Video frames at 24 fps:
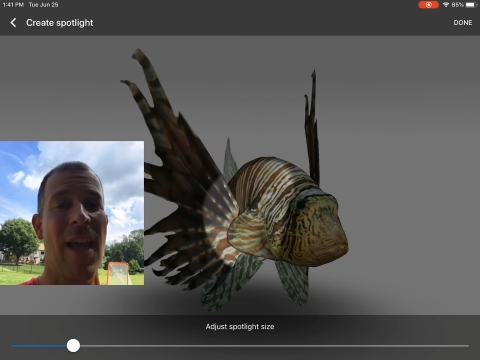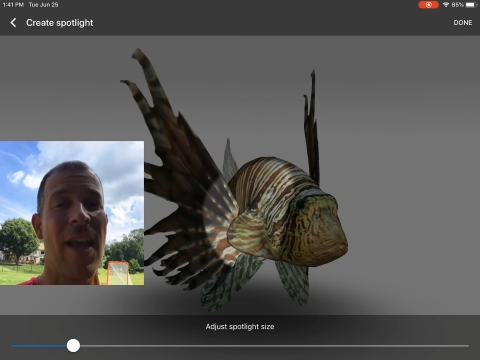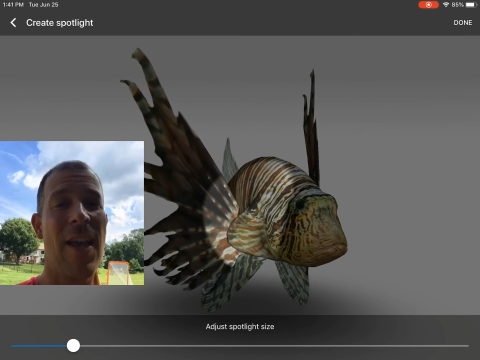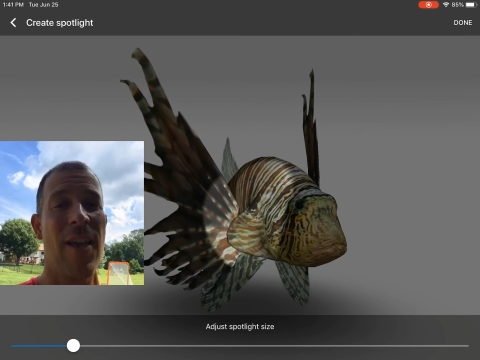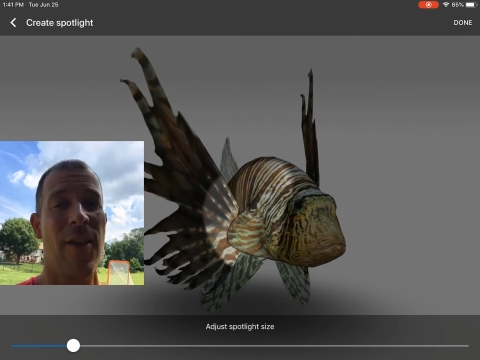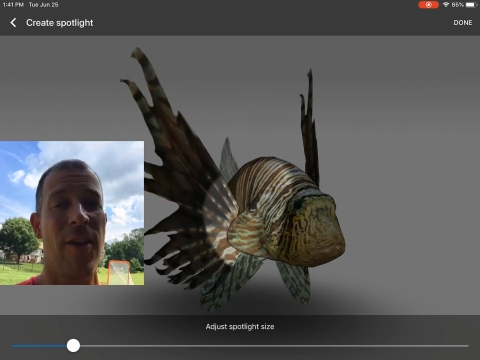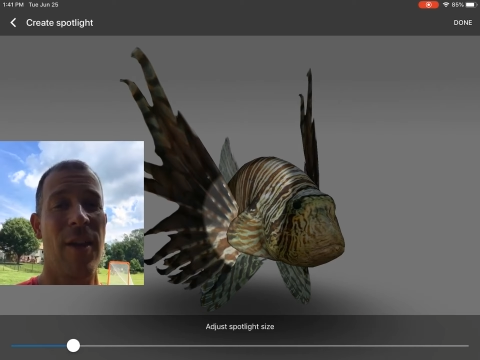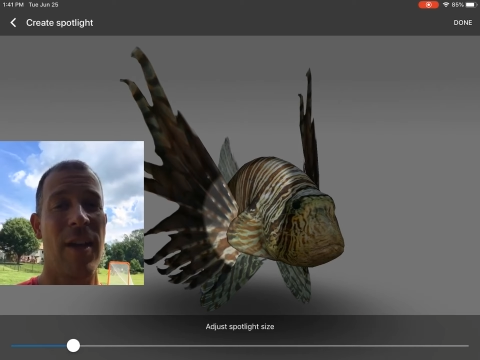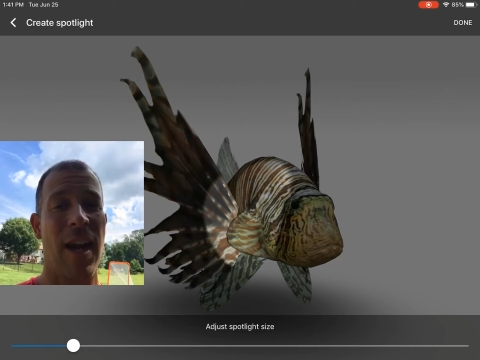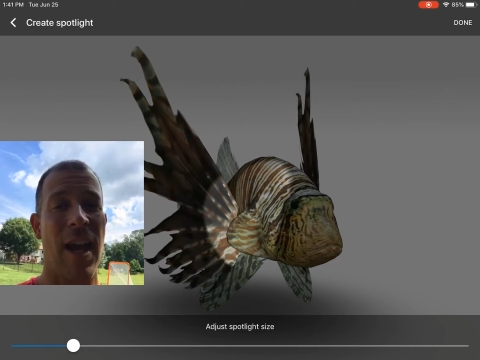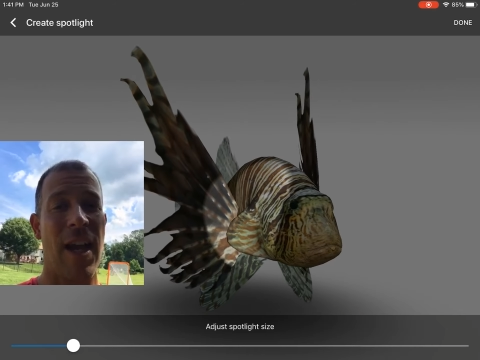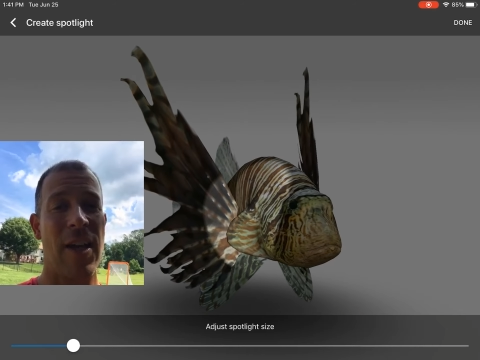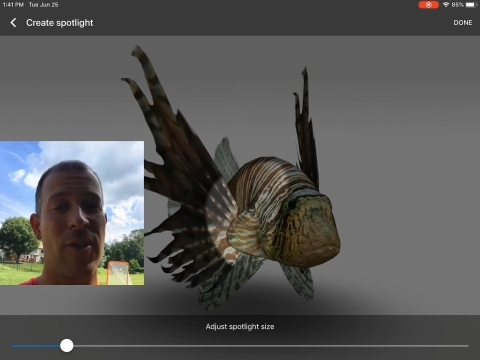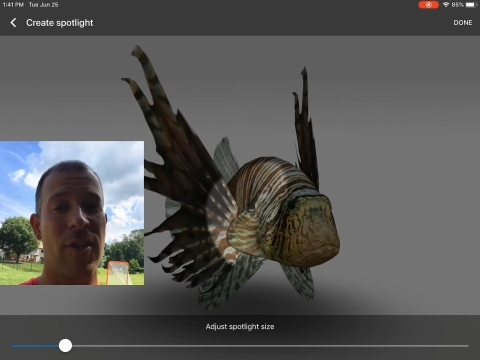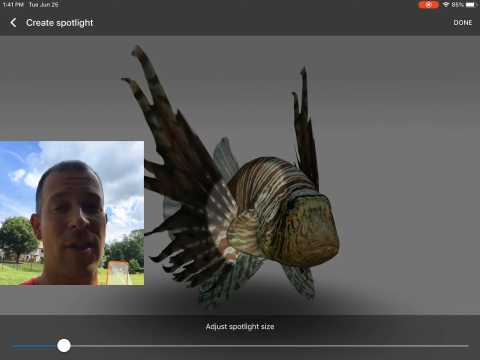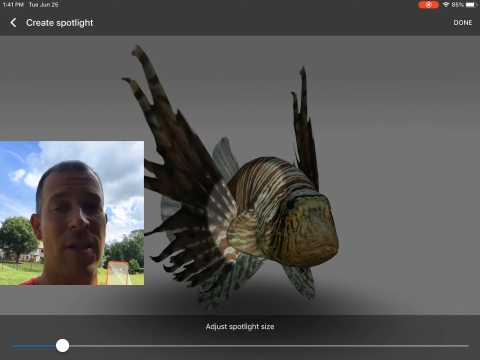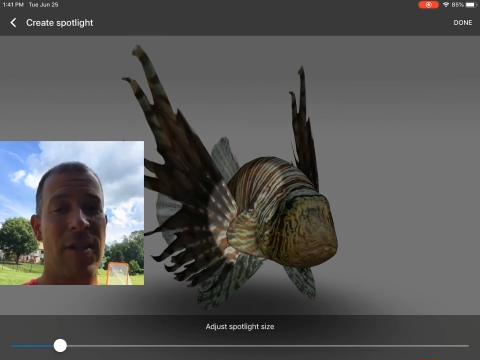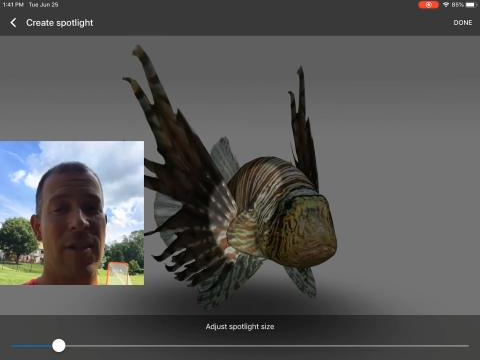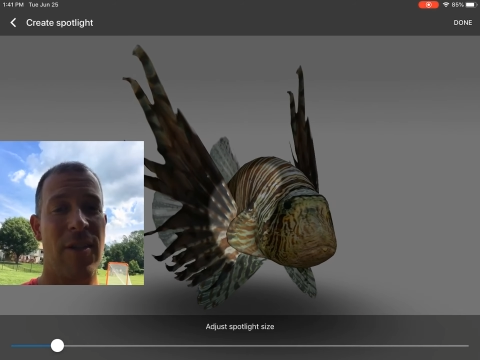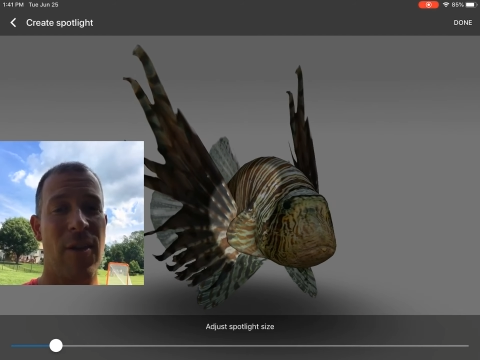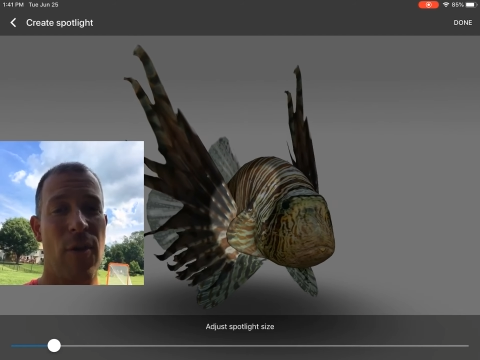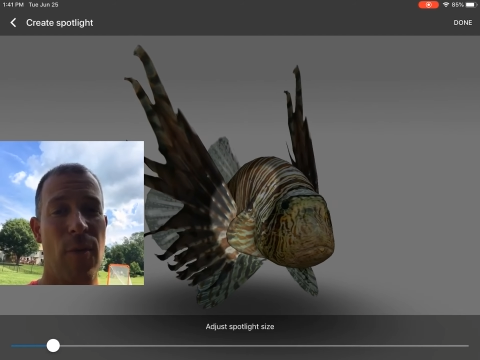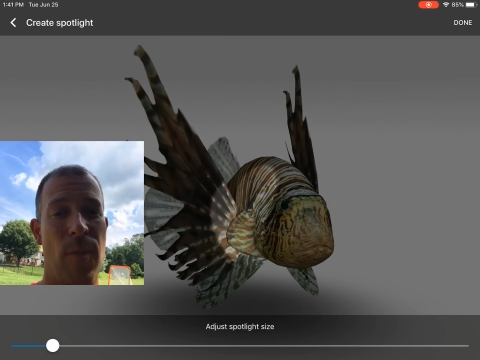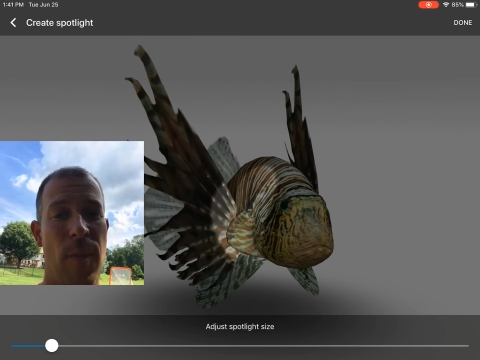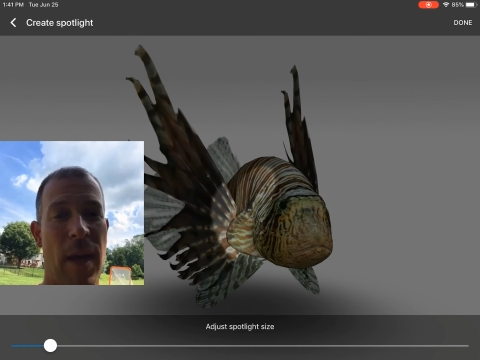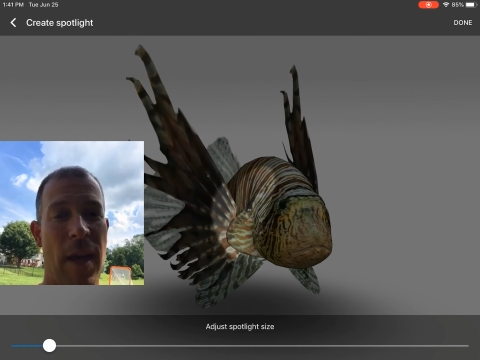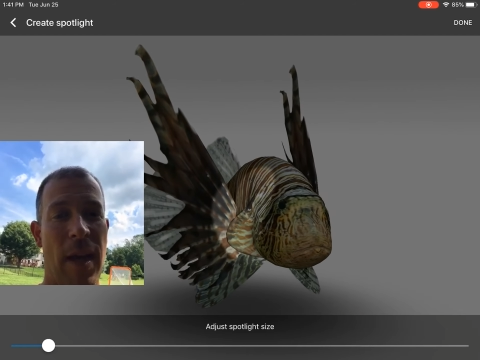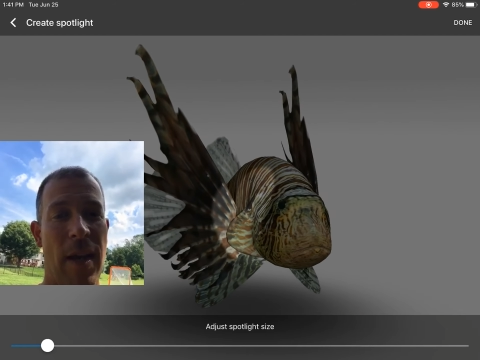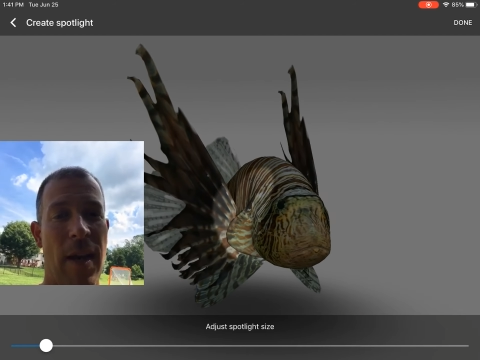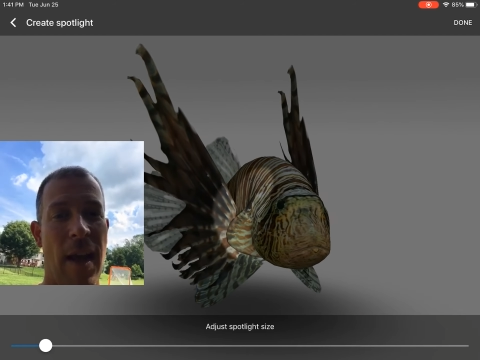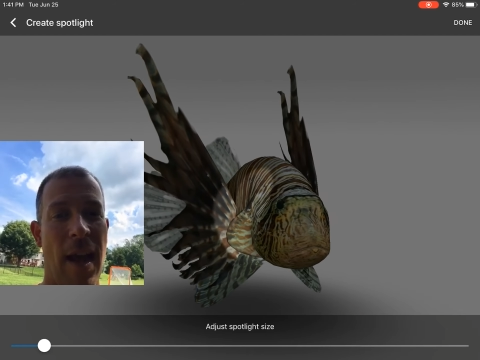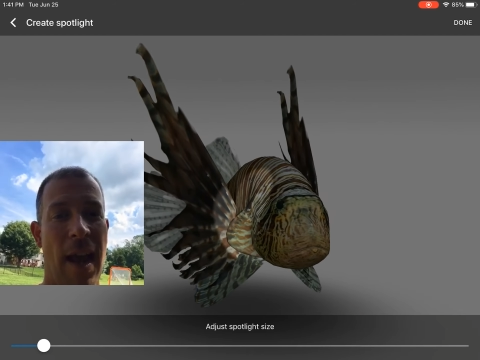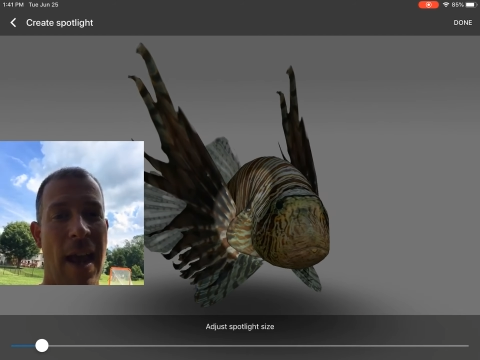you could actually zoom in,